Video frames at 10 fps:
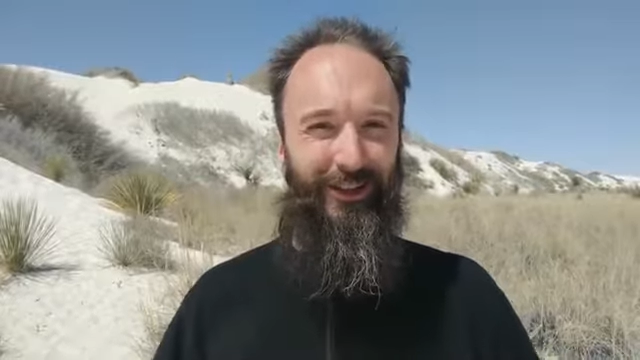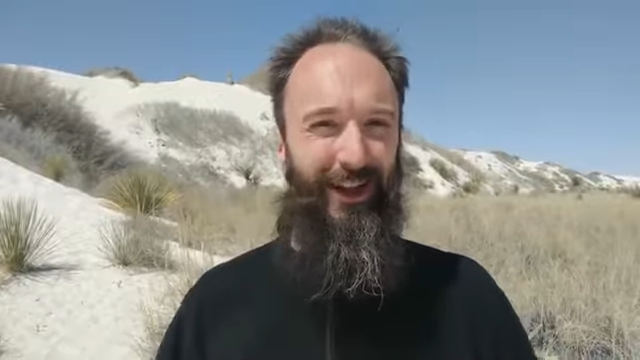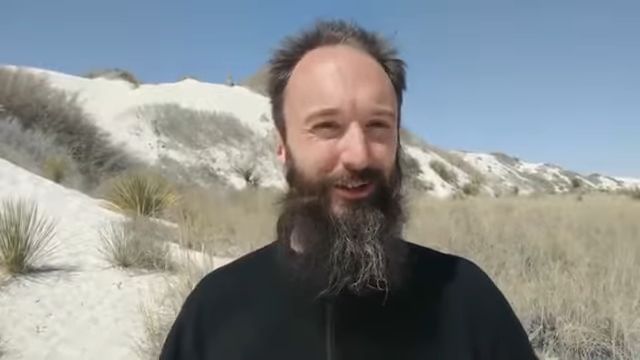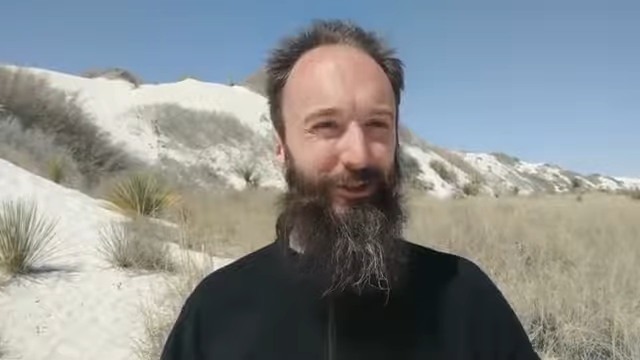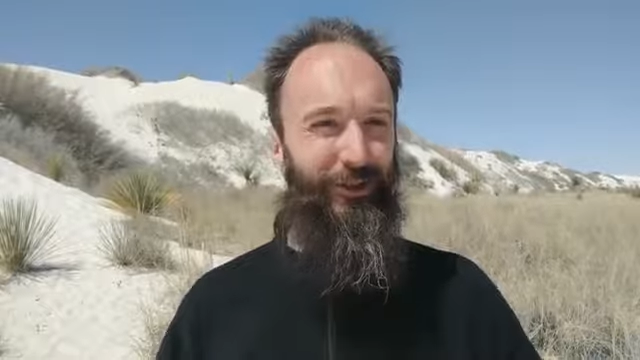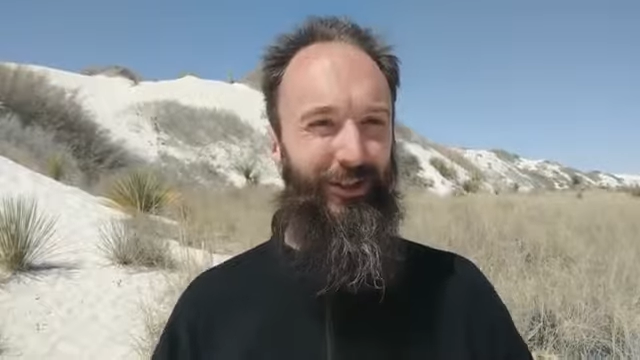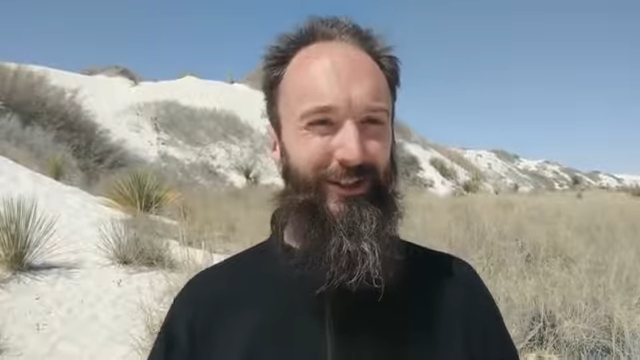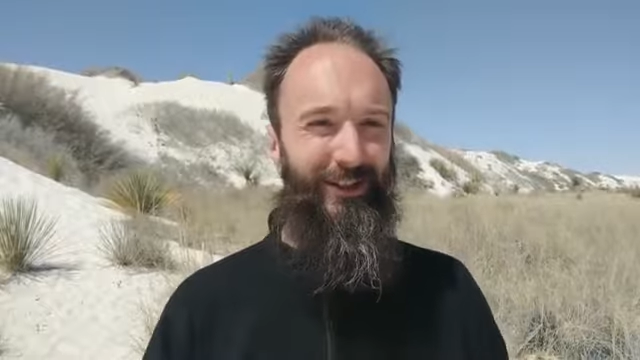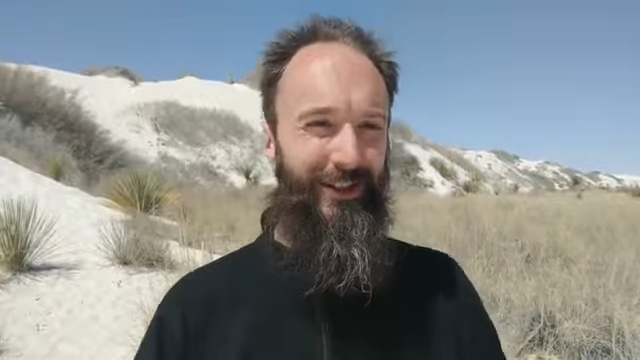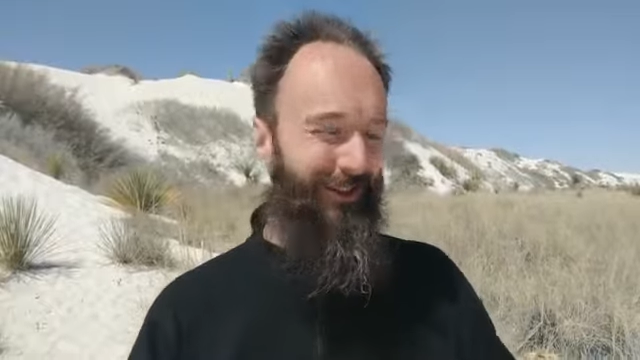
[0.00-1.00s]
and as you can
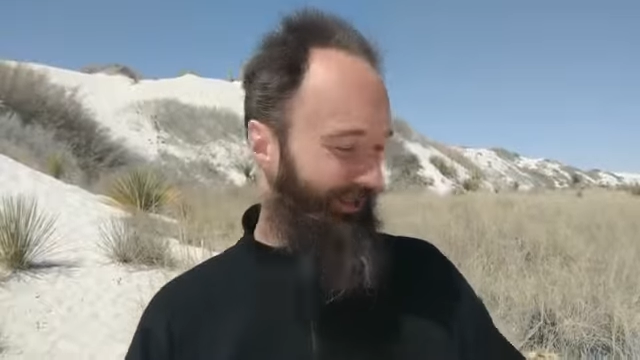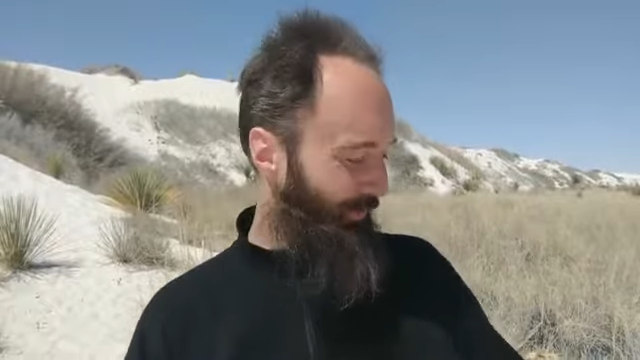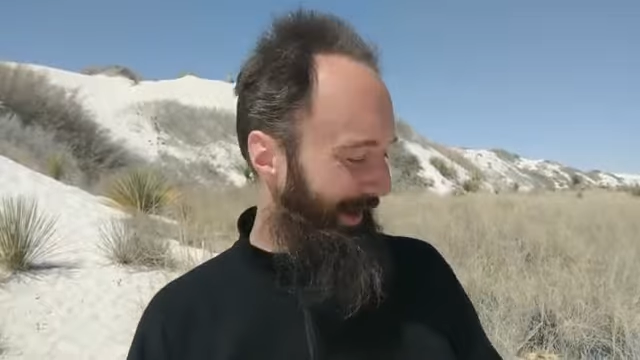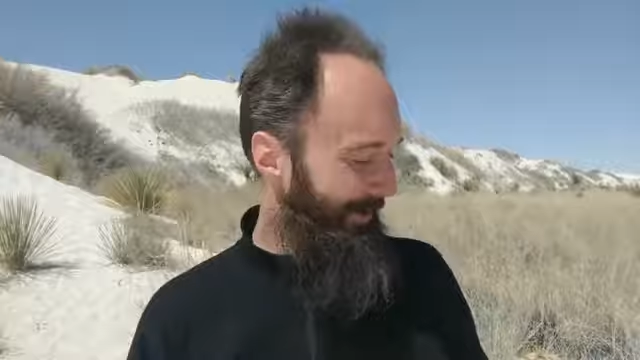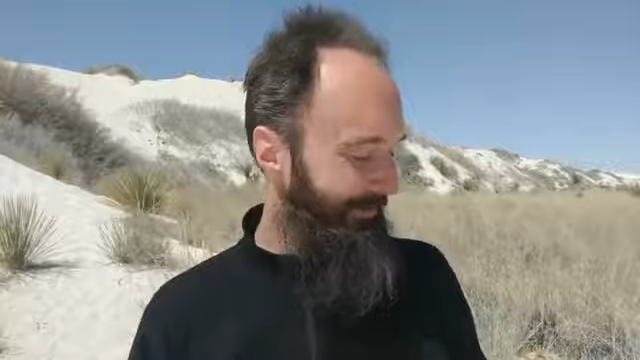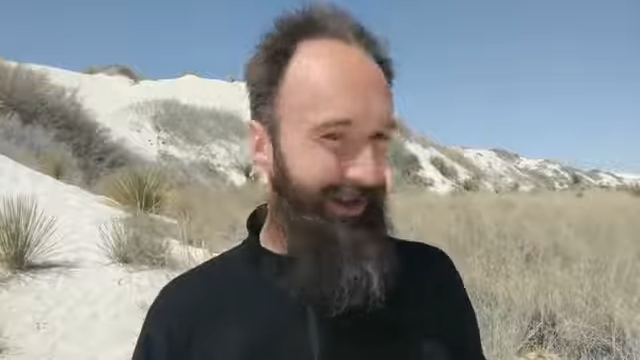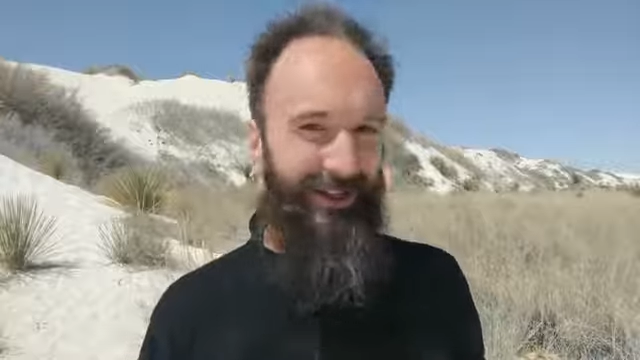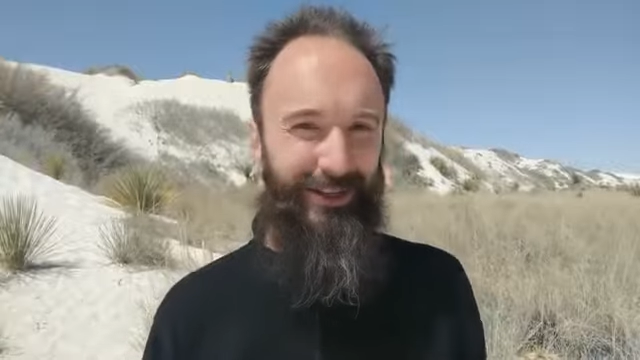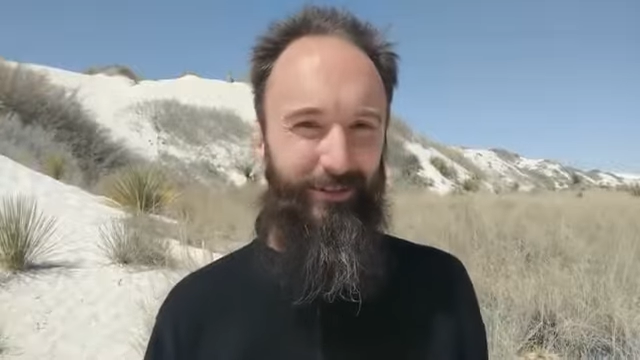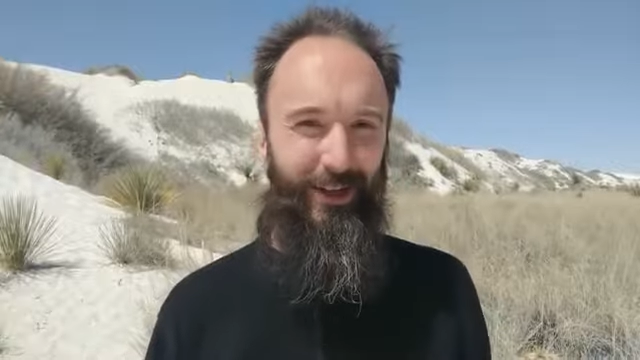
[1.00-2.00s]
see the ground
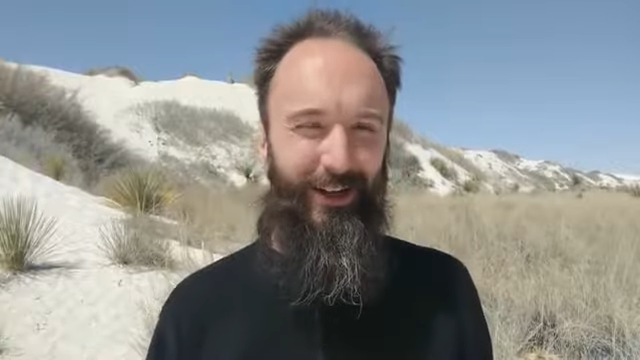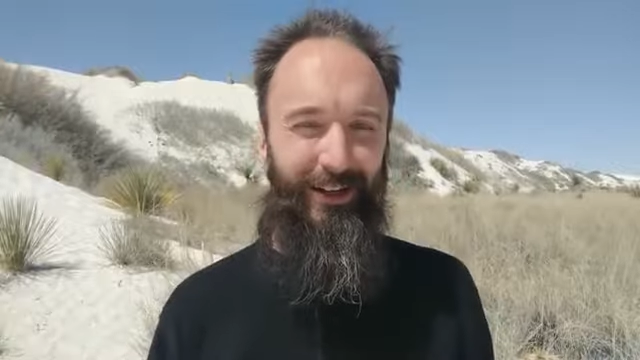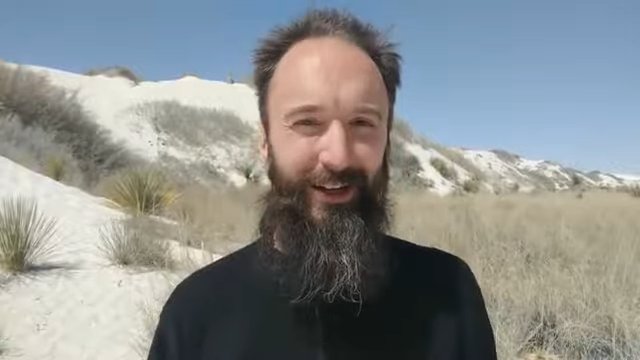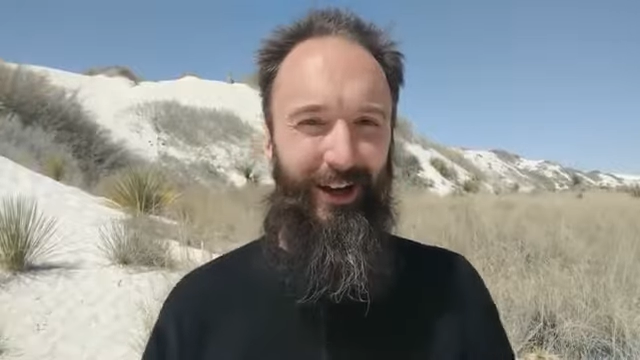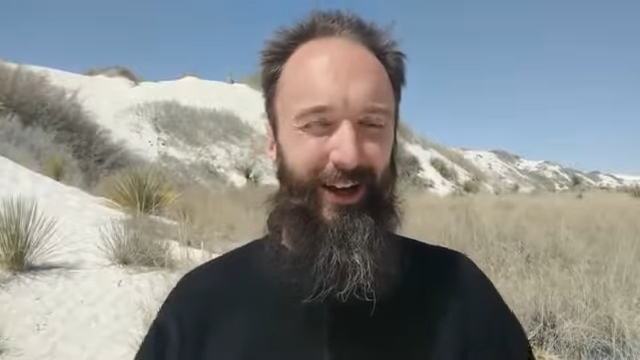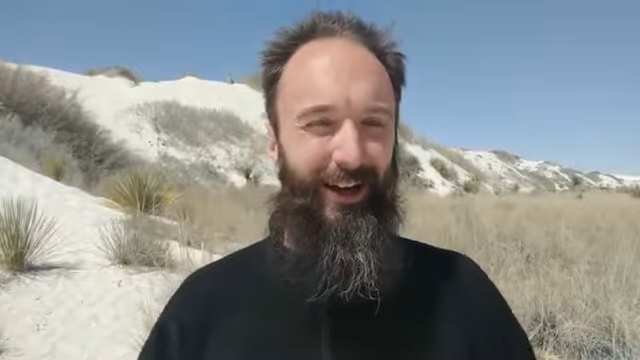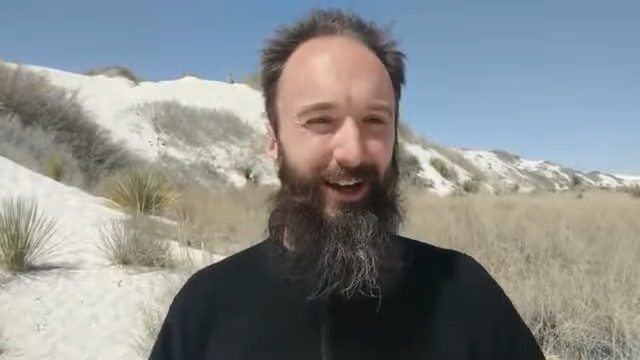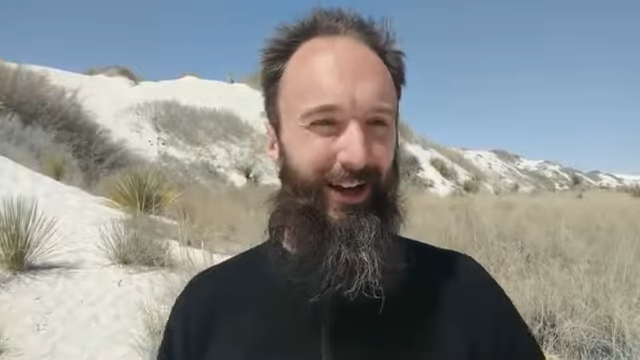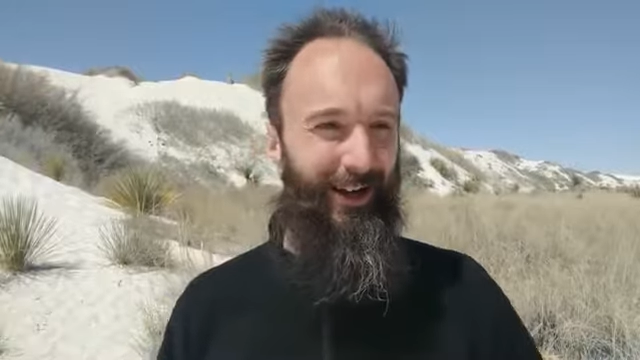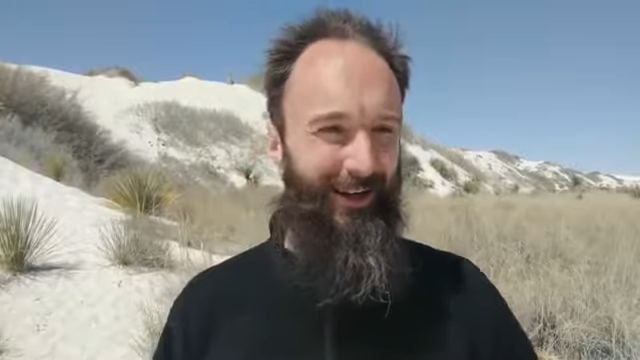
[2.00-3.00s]
next to me,
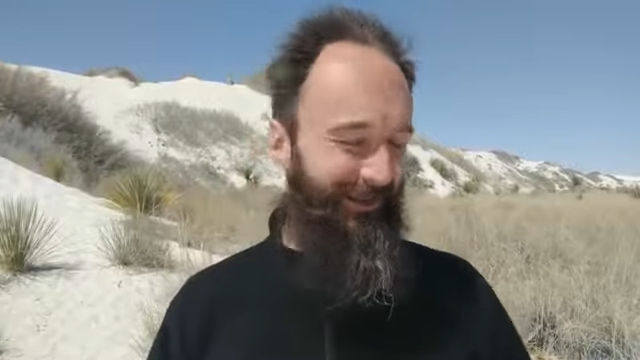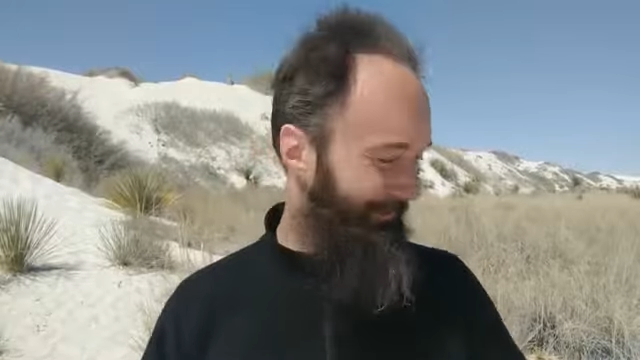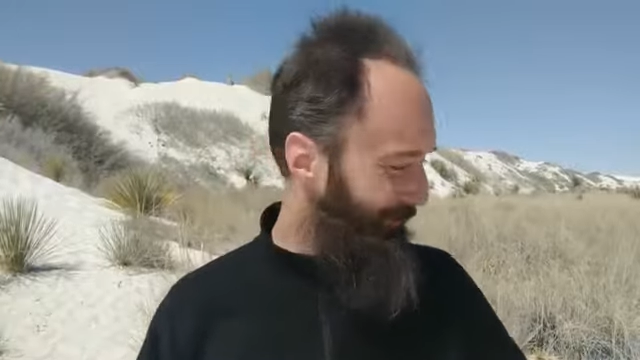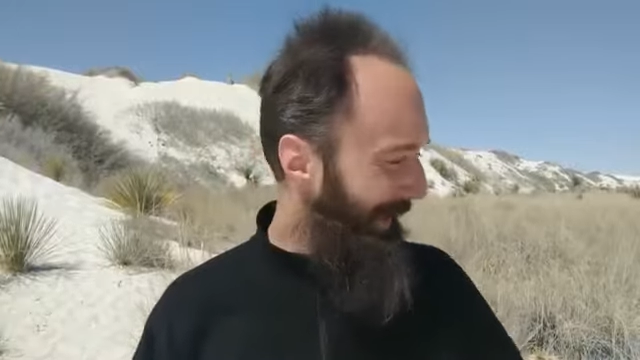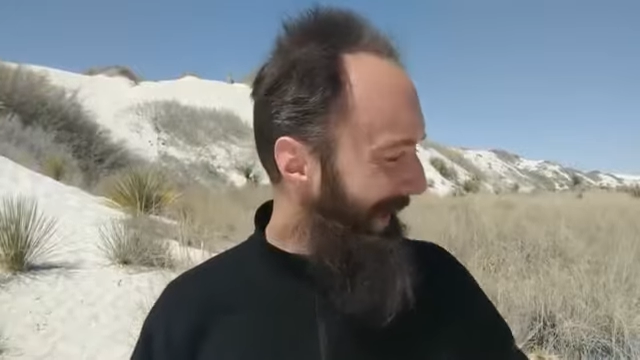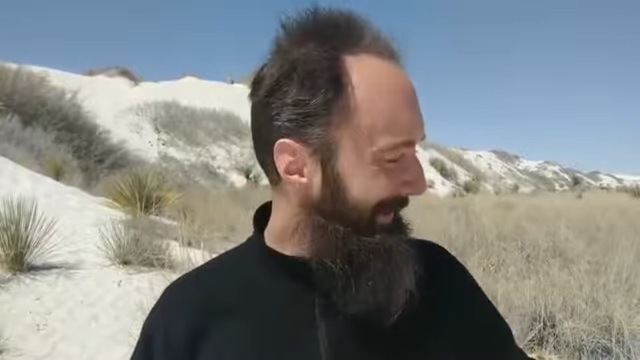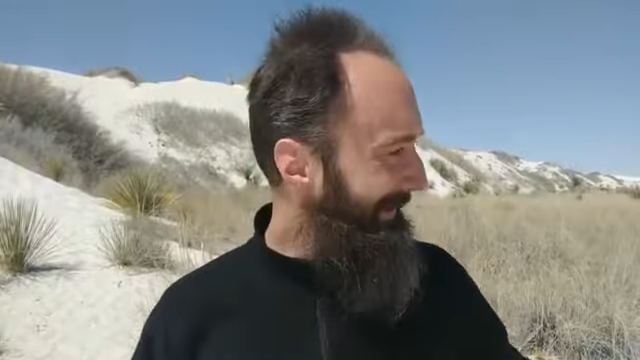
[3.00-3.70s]
it's flat.